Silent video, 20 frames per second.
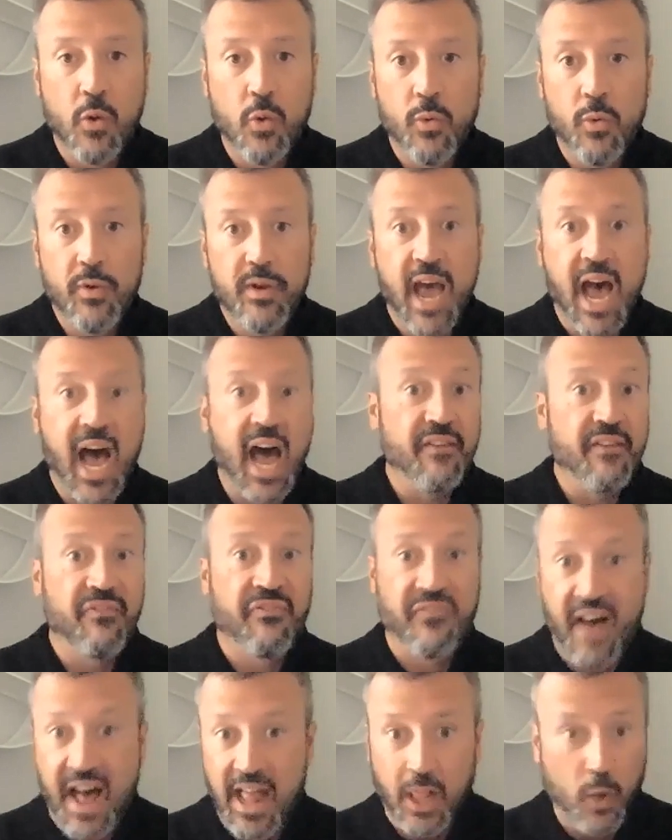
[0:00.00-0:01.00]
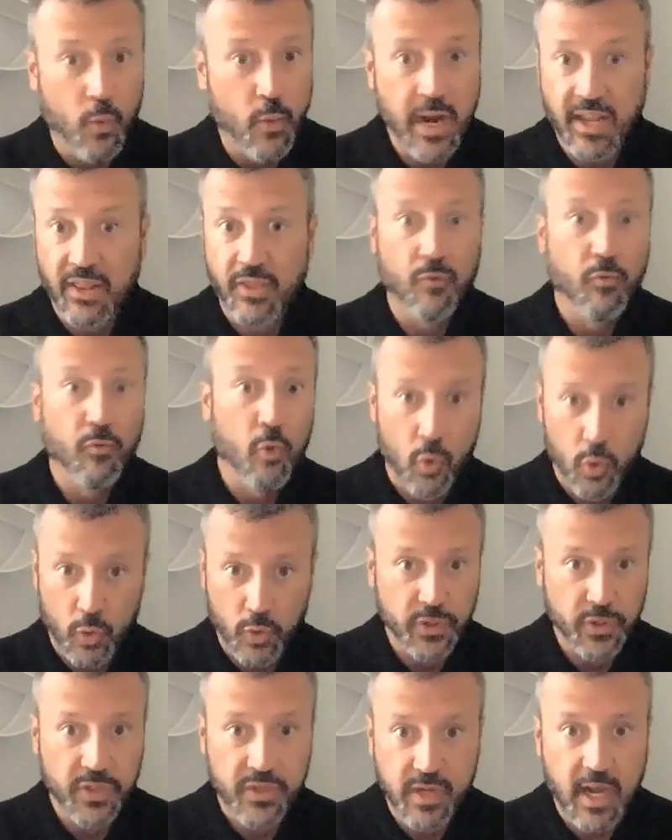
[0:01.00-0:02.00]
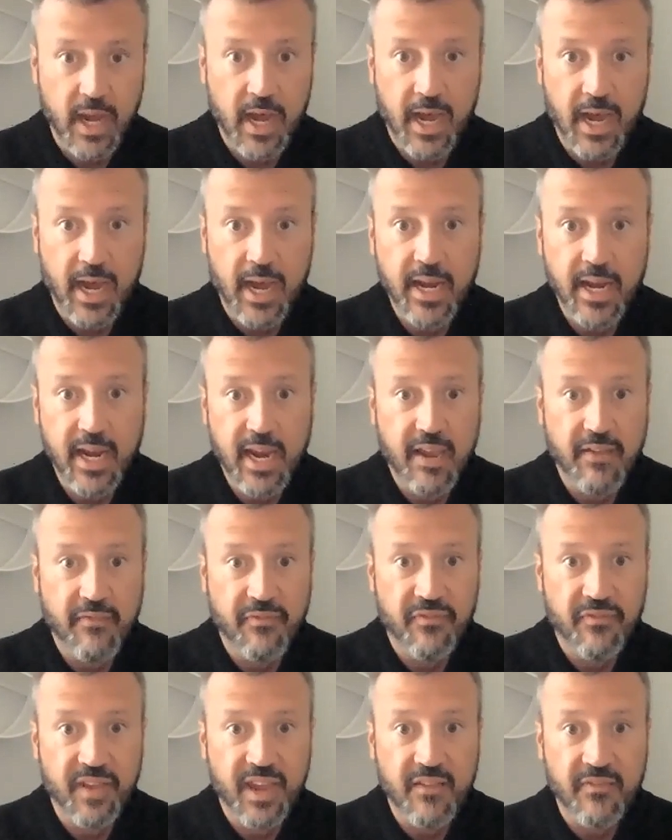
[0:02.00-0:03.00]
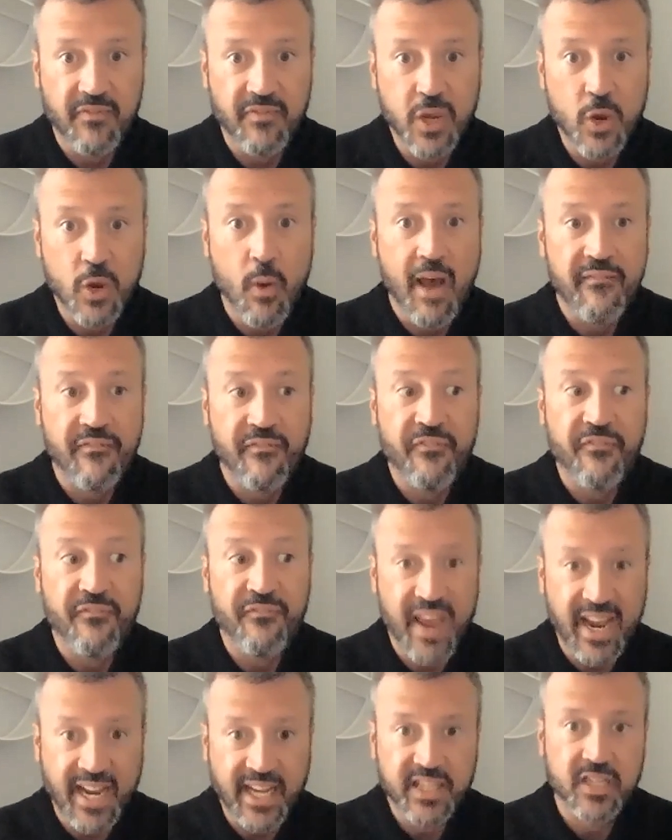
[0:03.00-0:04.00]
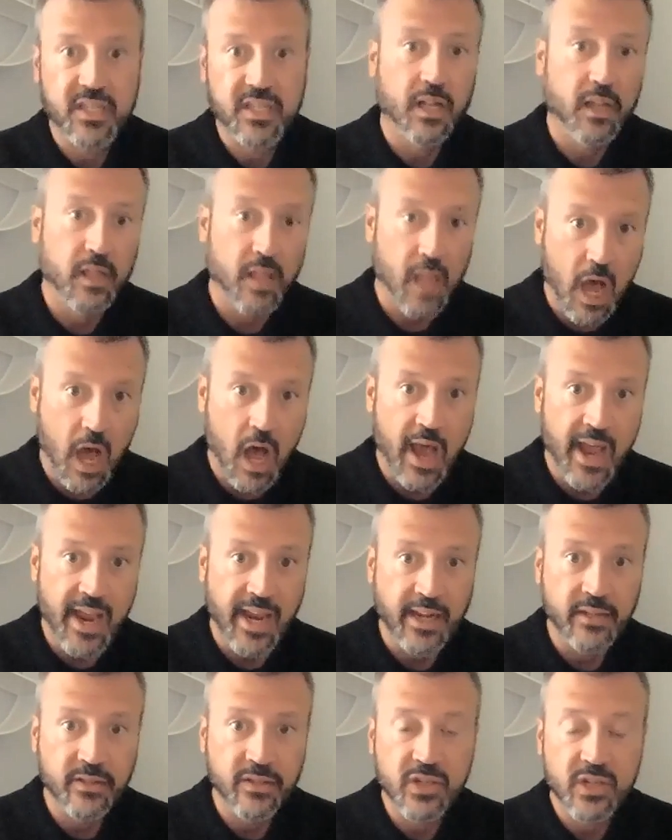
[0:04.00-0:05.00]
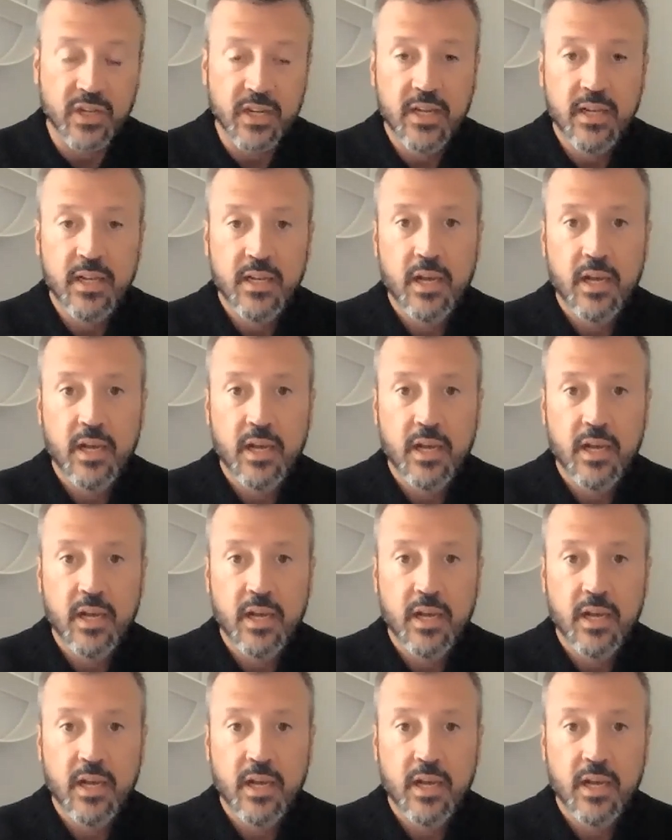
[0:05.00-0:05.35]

not following the rules. If you have fixed lines.